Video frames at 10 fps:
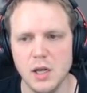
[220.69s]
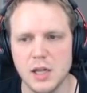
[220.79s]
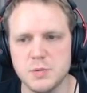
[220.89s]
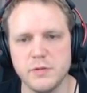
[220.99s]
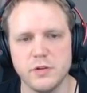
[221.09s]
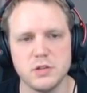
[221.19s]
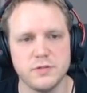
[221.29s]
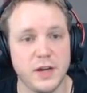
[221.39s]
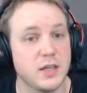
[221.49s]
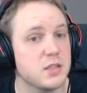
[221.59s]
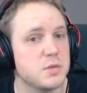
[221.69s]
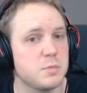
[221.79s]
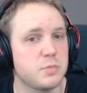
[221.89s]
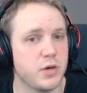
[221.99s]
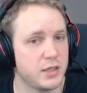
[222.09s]
Let's move on to Phantom's
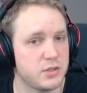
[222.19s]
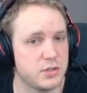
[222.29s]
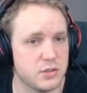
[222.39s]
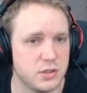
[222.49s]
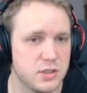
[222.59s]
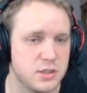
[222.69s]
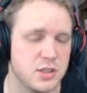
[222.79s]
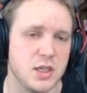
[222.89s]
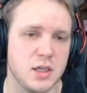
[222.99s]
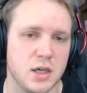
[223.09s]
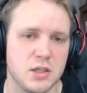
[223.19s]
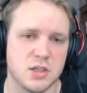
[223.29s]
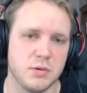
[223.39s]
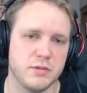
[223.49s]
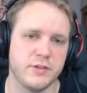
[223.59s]
Embrace. So this is the uh, you
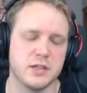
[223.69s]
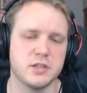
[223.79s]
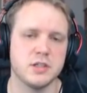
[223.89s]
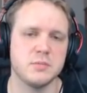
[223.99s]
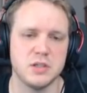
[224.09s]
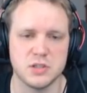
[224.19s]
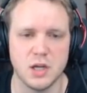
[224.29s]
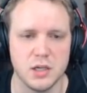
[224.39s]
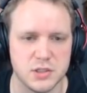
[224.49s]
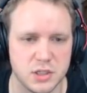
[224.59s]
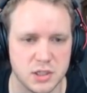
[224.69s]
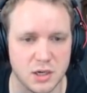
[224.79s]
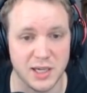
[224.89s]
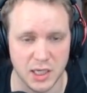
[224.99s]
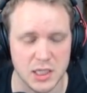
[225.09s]
summon a Phantom, it silences the
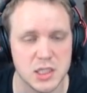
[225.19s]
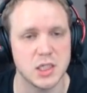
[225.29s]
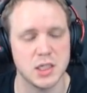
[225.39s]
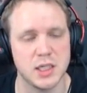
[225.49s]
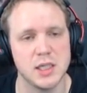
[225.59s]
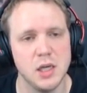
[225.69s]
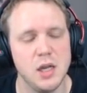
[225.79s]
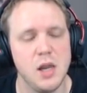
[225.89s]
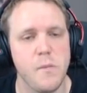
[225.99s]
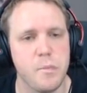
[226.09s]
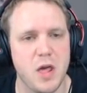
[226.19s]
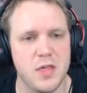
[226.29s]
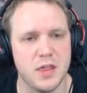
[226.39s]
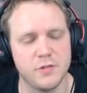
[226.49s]
target instantly, and then mm -hmm.